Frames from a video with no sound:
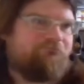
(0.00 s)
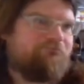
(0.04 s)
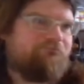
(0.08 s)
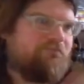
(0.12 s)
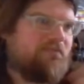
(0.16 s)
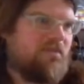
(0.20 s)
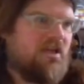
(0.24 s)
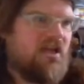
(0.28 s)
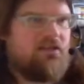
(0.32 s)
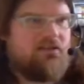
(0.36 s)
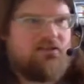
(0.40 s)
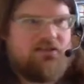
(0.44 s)

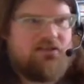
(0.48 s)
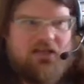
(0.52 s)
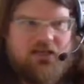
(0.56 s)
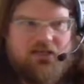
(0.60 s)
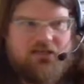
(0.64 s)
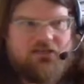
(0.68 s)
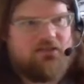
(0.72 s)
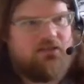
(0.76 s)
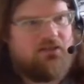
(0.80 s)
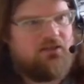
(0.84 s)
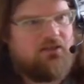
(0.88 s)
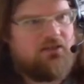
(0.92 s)
it
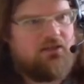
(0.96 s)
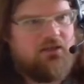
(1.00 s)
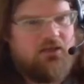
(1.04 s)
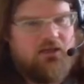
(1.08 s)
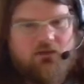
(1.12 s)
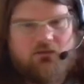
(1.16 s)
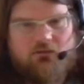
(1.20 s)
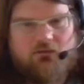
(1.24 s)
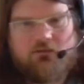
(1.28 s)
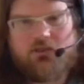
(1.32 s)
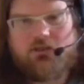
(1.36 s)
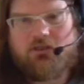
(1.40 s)
takes
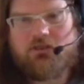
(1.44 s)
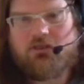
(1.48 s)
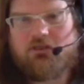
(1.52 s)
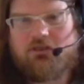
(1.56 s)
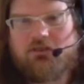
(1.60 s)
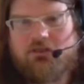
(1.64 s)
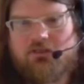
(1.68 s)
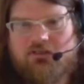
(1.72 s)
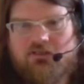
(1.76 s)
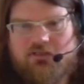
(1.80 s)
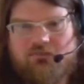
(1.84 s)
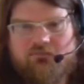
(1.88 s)

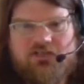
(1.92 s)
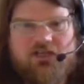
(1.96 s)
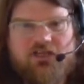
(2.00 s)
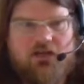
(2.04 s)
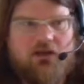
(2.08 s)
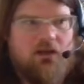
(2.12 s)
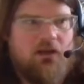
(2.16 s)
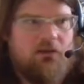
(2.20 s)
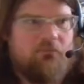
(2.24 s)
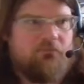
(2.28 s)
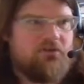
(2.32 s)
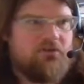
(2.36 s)
some
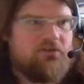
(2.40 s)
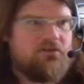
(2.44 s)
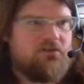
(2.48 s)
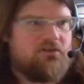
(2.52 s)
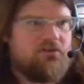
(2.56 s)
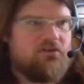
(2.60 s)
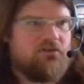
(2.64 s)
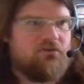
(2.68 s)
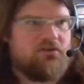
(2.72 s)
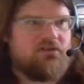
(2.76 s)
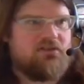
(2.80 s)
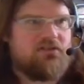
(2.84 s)
time
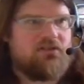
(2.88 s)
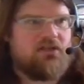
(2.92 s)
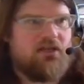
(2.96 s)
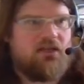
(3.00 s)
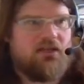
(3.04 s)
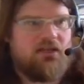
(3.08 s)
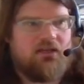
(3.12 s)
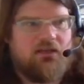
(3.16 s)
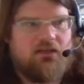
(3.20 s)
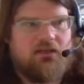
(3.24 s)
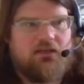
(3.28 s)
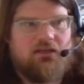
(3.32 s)
to do its
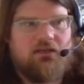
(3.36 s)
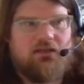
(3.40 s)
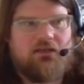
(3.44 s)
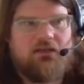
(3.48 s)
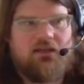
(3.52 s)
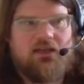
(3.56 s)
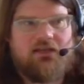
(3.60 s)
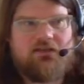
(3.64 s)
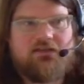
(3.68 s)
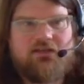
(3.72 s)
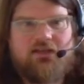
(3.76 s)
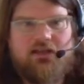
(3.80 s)
thing,
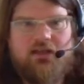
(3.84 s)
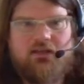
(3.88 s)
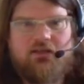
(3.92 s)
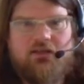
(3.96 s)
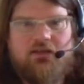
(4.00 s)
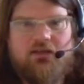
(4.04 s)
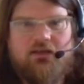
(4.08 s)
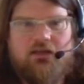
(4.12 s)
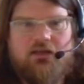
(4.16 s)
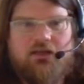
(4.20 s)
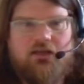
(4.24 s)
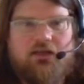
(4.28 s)
get
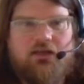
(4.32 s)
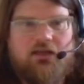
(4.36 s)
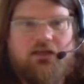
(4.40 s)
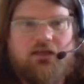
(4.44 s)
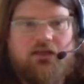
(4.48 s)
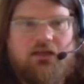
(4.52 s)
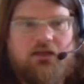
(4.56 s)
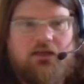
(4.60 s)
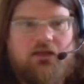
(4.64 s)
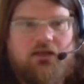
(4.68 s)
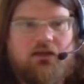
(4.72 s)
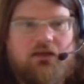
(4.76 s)

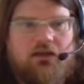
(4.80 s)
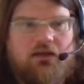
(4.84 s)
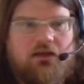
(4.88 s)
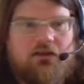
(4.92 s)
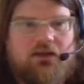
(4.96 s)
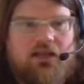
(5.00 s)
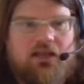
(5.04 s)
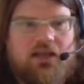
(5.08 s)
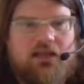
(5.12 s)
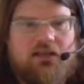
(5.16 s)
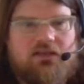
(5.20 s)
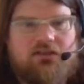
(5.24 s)
together.
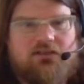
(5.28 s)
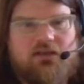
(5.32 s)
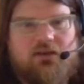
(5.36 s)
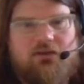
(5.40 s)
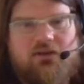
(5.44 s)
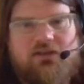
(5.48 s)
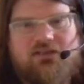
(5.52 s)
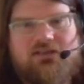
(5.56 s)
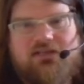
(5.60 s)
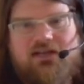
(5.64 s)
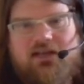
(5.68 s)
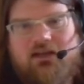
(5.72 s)
Okay,
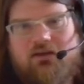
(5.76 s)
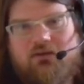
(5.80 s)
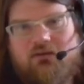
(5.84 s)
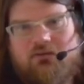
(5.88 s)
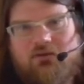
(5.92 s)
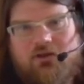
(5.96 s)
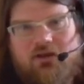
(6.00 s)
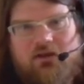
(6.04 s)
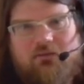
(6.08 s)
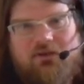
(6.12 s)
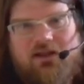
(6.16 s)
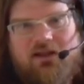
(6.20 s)
so
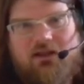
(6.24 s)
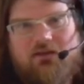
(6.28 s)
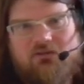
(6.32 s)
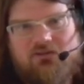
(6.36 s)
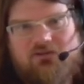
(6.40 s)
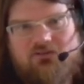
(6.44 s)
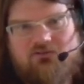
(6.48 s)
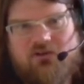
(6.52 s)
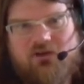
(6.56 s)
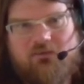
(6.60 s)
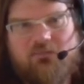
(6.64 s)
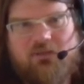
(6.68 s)
I'm now
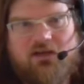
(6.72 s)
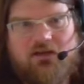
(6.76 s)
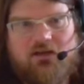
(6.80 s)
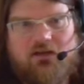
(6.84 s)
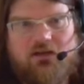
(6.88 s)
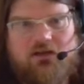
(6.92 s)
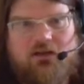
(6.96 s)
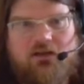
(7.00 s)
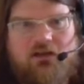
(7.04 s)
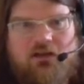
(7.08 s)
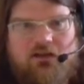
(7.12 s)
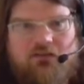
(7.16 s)

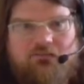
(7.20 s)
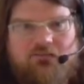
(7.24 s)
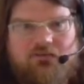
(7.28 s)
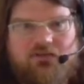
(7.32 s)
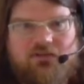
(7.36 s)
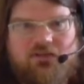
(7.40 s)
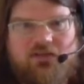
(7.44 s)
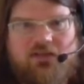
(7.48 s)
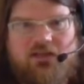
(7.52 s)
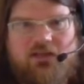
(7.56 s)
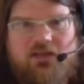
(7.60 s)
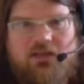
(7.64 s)
streaming live
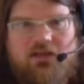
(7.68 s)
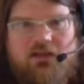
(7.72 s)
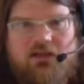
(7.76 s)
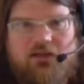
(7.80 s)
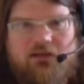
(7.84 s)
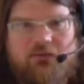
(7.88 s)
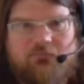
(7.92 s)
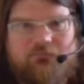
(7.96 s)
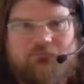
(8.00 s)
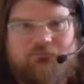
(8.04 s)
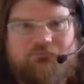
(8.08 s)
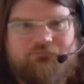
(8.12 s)
to the
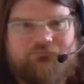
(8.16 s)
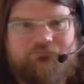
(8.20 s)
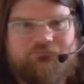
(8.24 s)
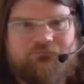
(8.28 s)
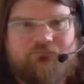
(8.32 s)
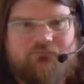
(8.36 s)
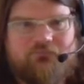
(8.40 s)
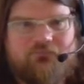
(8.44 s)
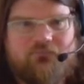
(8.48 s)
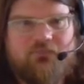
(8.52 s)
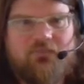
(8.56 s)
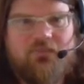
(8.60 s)

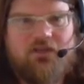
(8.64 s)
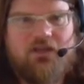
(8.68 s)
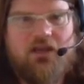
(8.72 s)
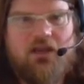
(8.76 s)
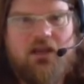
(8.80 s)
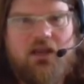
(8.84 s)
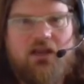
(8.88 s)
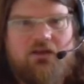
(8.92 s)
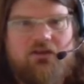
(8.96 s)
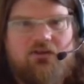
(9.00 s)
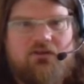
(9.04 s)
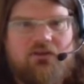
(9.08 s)

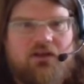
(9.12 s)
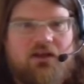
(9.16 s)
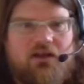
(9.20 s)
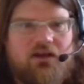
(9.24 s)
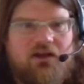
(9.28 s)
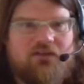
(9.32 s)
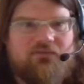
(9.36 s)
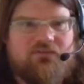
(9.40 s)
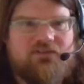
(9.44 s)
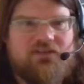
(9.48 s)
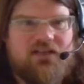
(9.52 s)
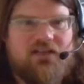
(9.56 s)
and you can
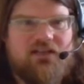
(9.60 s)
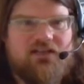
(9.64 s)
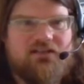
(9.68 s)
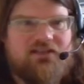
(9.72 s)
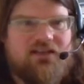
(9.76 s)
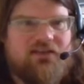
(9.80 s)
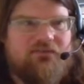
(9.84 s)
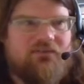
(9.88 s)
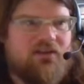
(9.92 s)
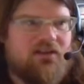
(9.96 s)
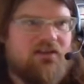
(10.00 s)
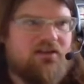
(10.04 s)
kind of see
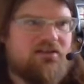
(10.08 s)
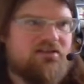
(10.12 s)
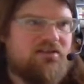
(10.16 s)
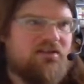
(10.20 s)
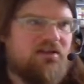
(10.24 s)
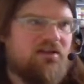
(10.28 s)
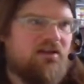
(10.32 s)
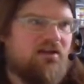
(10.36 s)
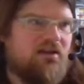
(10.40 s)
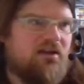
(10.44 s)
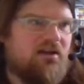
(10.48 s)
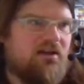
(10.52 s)
it's giving us
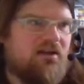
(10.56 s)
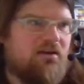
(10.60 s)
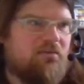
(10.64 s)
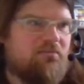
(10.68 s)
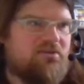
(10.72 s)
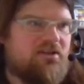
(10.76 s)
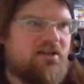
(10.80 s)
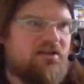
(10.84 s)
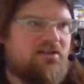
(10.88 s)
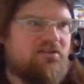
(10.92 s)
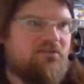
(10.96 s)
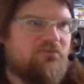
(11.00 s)
an
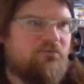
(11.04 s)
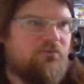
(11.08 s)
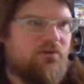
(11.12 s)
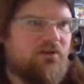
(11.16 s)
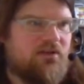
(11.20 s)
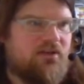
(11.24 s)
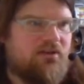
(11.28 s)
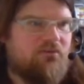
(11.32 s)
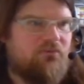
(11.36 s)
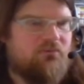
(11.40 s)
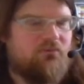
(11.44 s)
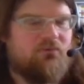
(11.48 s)
update of
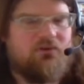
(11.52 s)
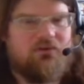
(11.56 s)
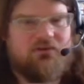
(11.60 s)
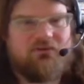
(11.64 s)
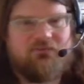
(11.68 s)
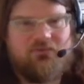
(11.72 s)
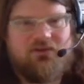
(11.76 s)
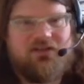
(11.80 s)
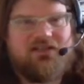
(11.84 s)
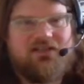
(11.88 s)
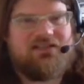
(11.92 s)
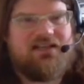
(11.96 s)
what
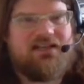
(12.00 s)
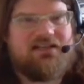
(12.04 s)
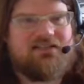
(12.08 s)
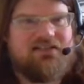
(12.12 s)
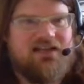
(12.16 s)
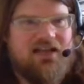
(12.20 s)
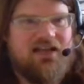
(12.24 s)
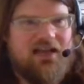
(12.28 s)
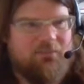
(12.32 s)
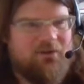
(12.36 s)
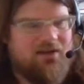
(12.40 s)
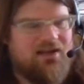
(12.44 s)
is
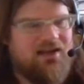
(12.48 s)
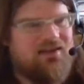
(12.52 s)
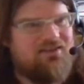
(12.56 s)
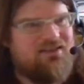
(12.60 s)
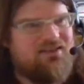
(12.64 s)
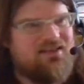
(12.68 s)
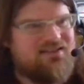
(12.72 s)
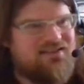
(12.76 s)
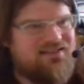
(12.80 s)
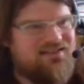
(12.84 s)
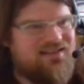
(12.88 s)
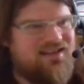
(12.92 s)
actually happening. Now
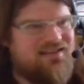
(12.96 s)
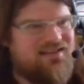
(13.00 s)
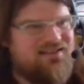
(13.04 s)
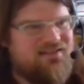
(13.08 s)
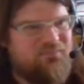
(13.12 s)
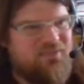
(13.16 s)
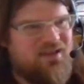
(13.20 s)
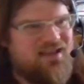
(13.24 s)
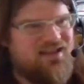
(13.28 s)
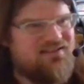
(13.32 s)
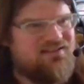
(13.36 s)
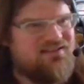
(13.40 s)
this is
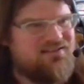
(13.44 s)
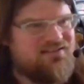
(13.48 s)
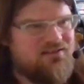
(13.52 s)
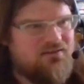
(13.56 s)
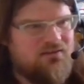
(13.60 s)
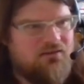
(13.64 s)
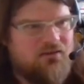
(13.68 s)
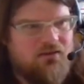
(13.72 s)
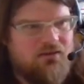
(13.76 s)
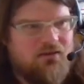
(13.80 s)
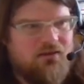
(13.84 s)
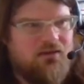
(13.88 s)
a
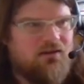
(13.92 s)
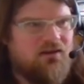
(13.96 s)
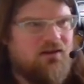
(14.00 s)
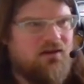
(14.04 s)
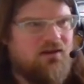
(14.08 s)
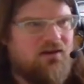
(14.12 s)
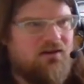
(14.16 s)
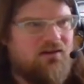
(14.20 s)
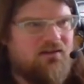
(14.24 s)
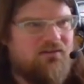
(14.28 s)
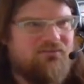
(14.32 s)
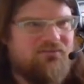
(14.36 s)
bit
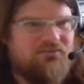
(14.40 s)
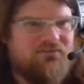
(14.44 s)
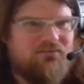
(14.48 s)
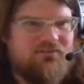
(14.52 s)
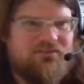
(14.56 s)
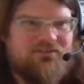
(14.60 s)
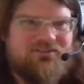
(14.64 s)
kind of